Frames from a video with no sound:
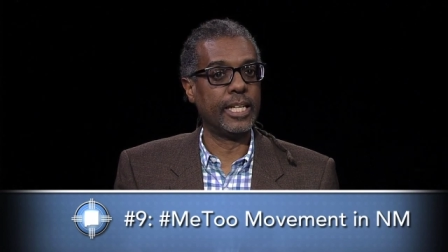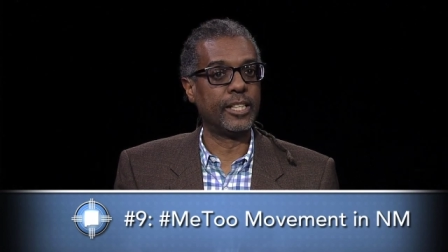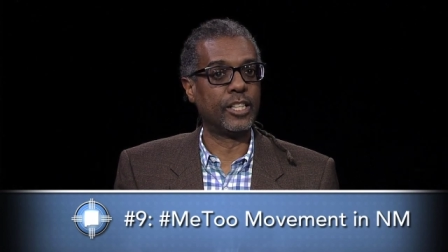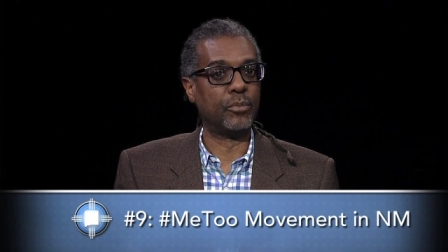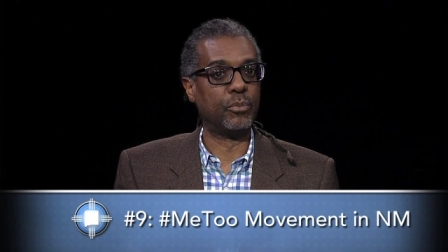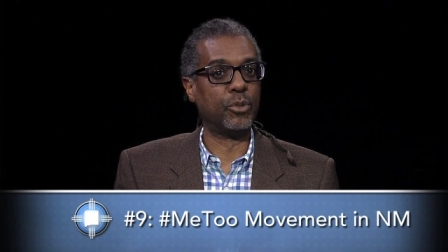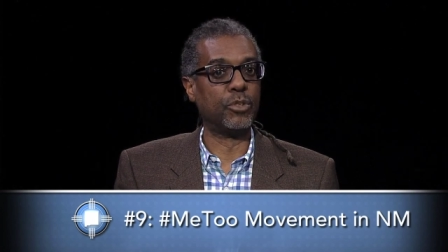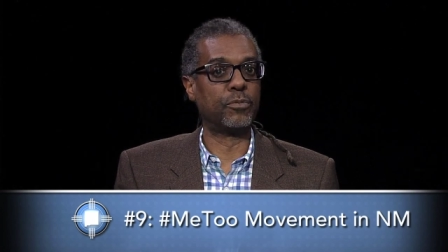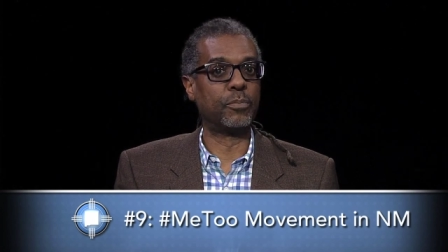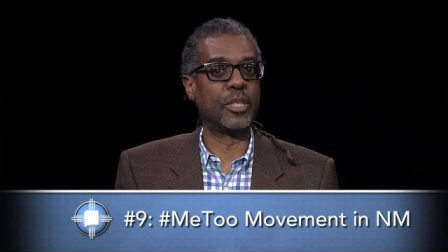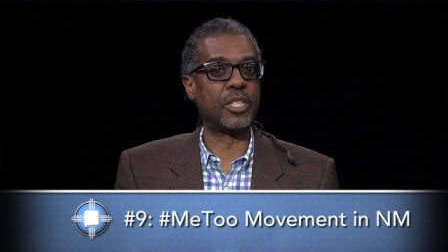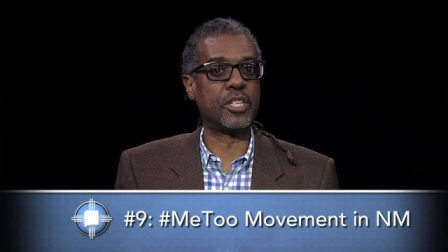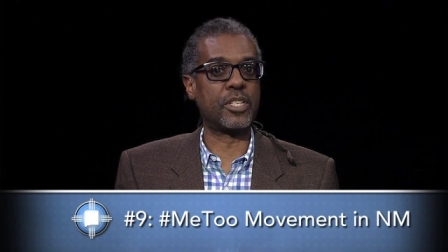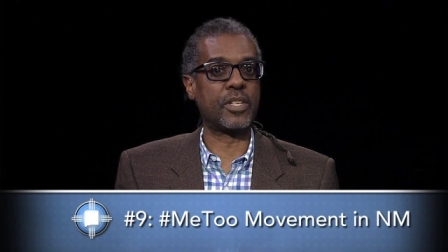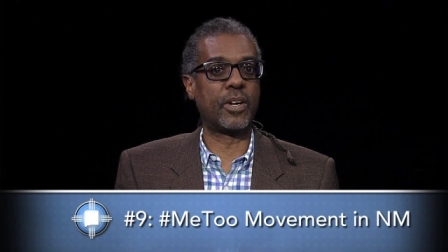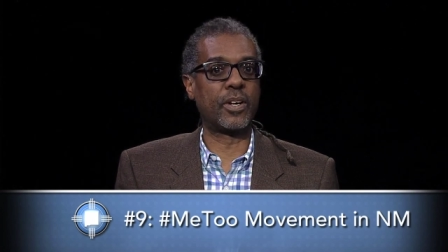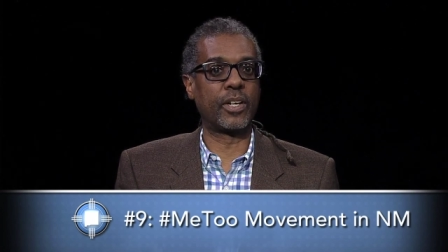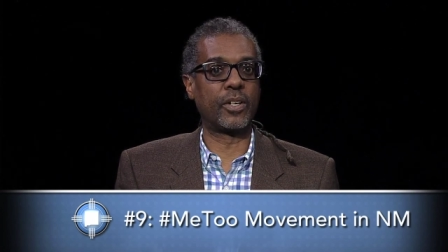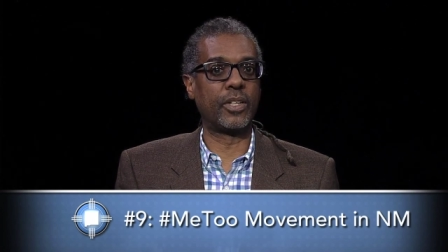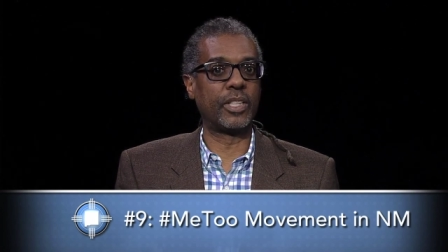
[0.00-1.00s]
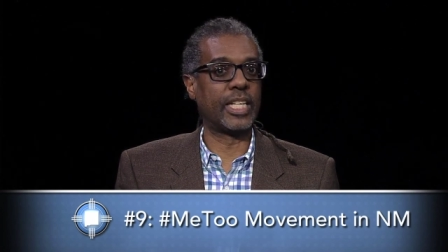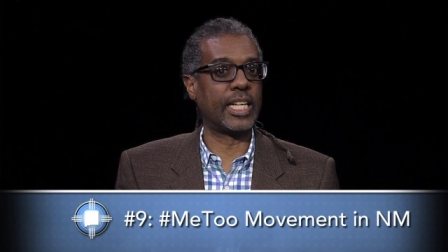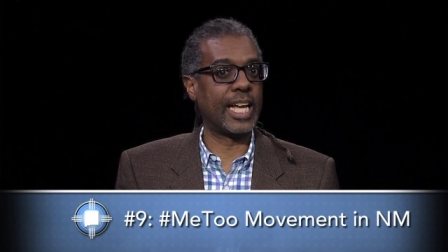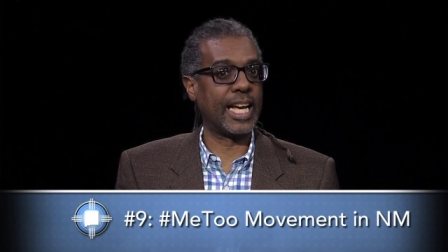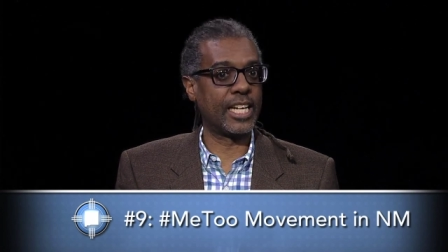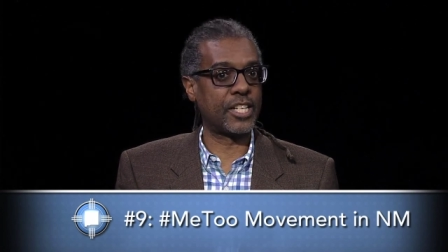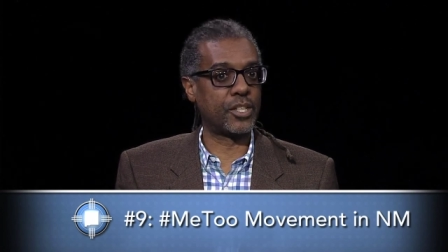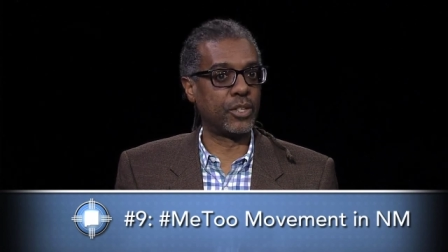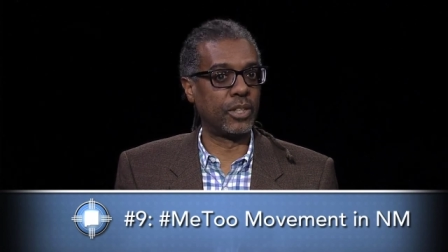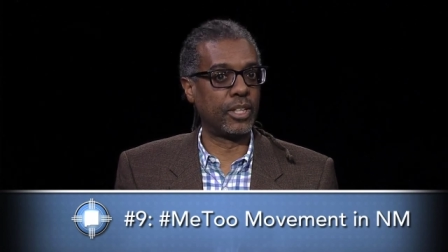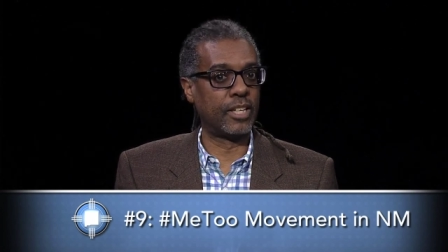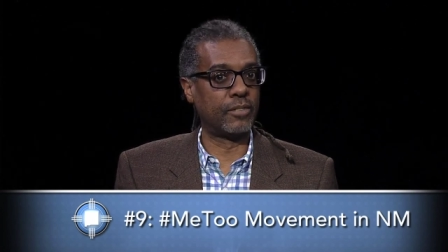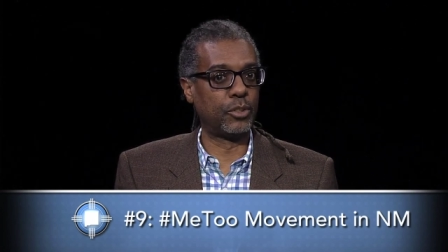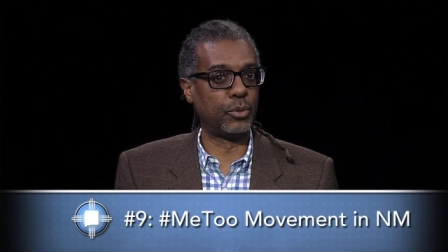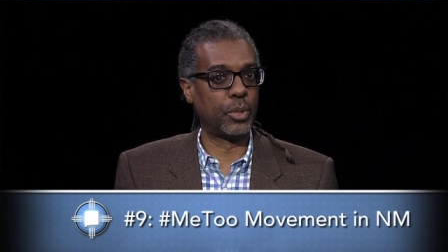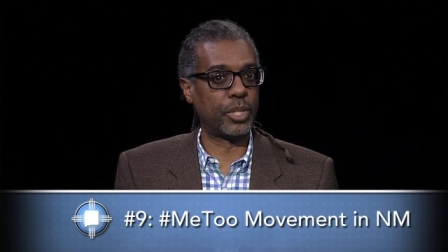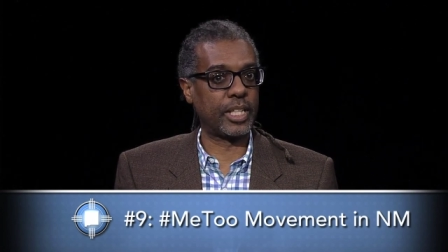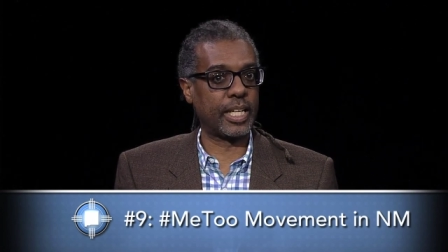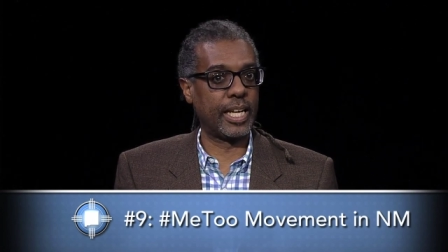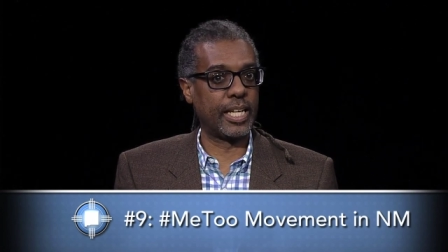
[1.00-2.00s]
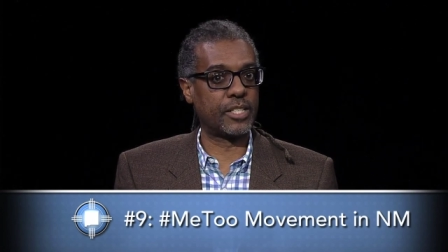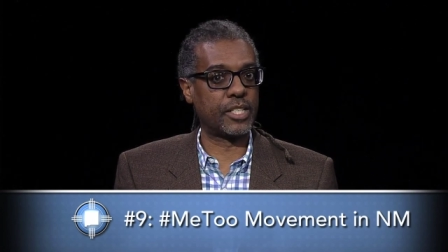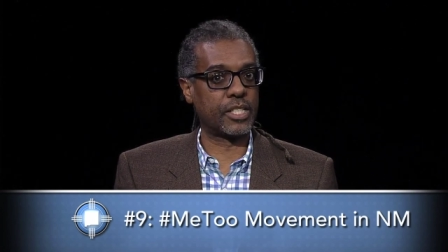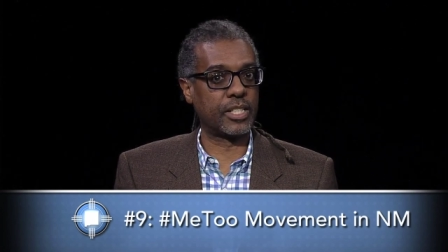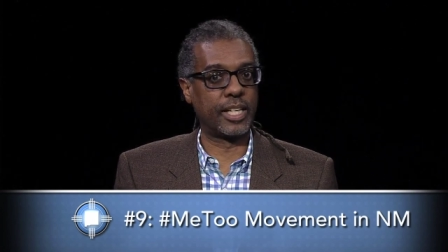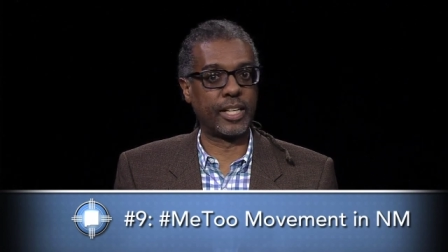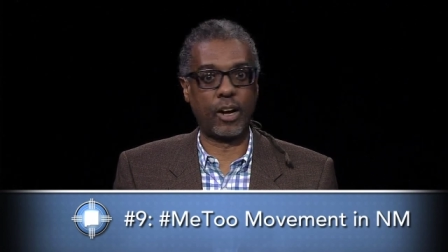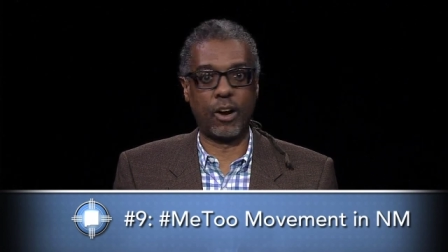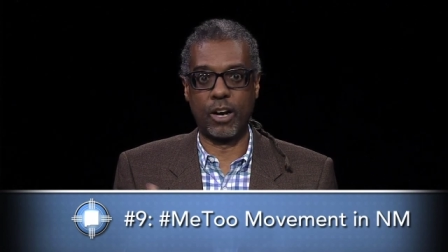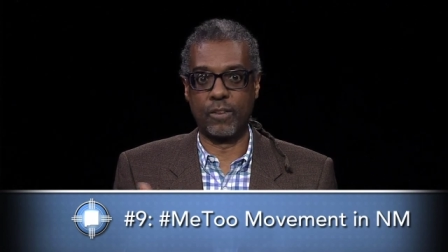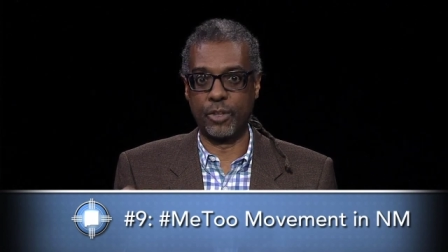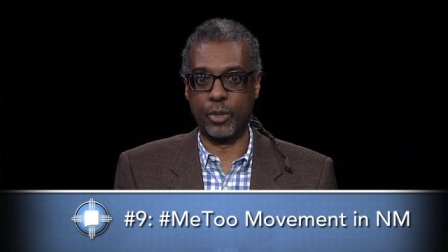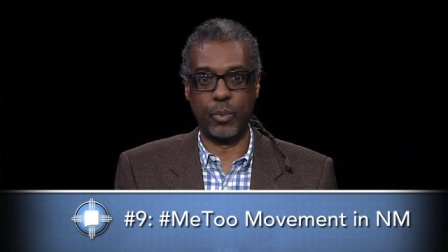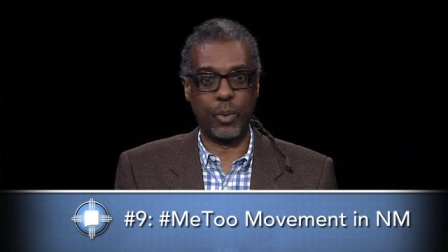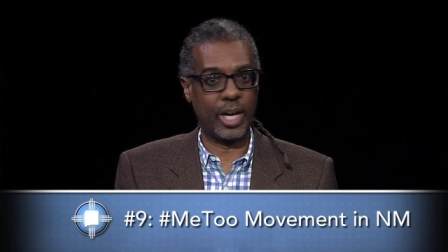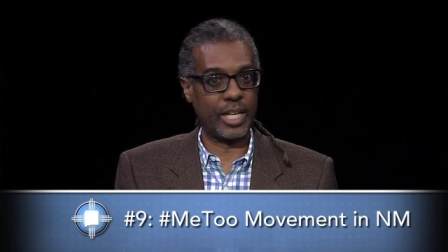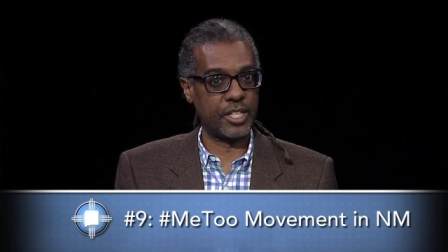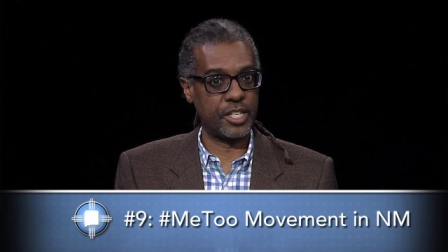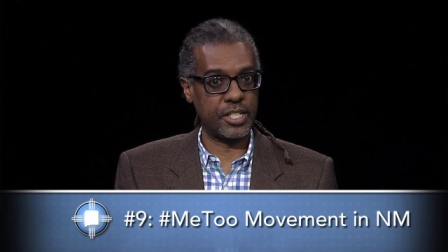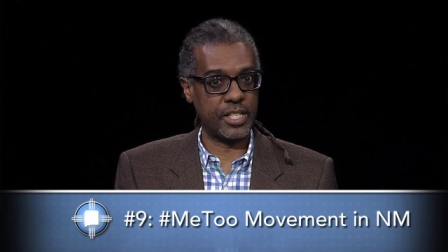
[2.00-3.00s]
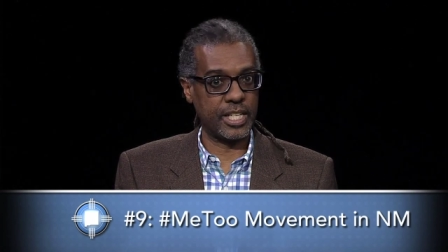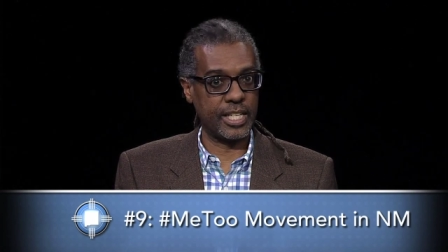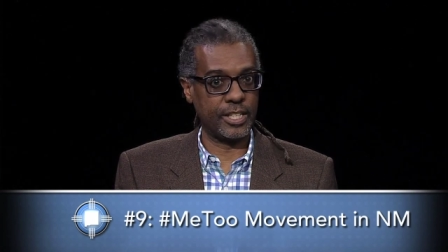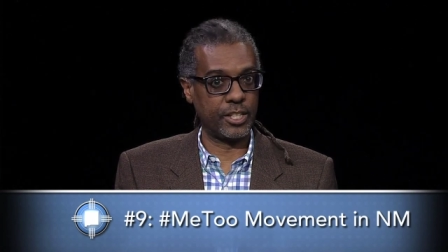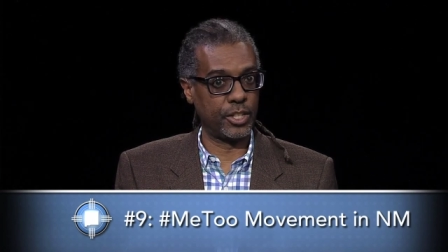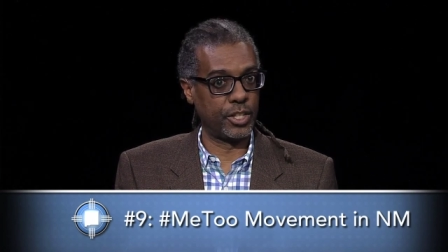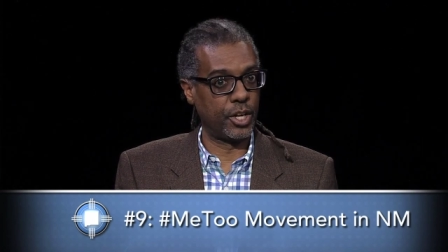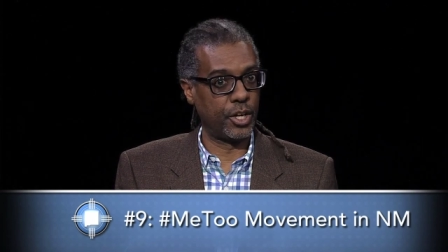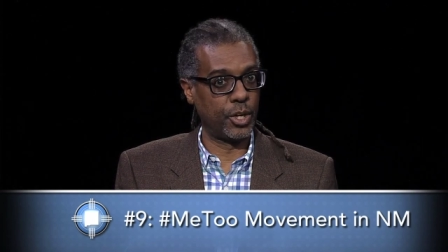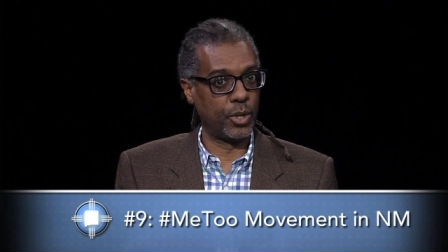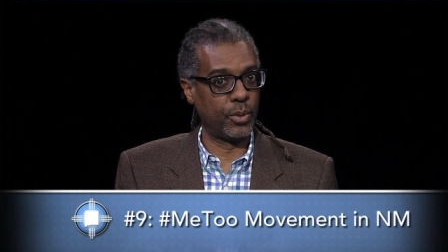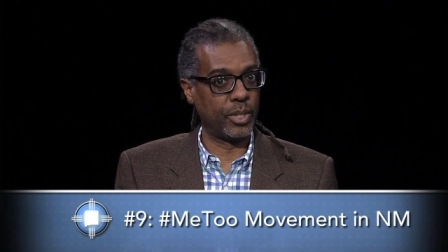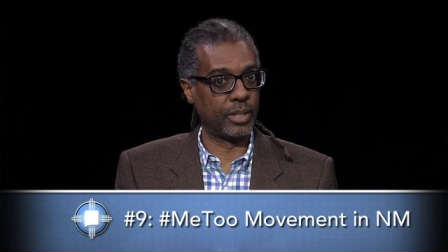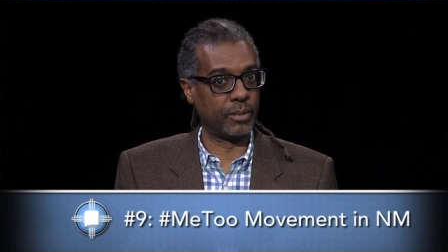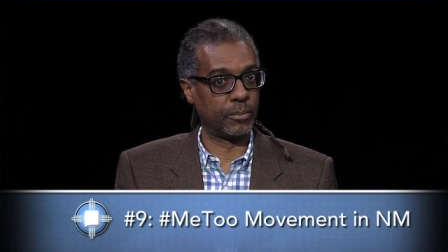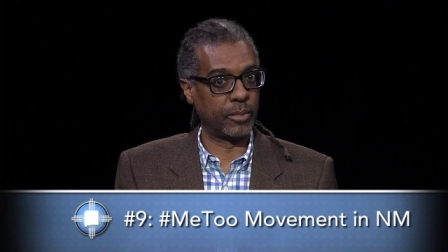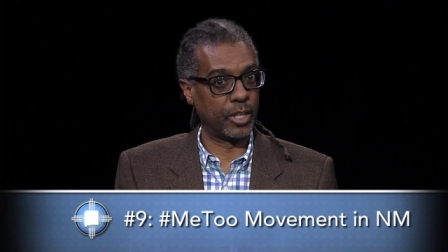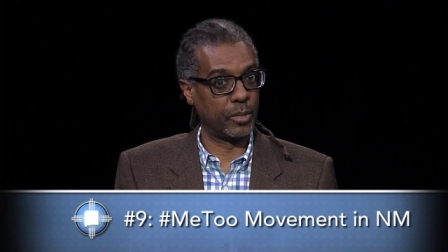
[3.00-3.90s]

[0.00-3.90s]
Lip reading: The movement started on the national level with cases like Harvey Weinstein, you know, and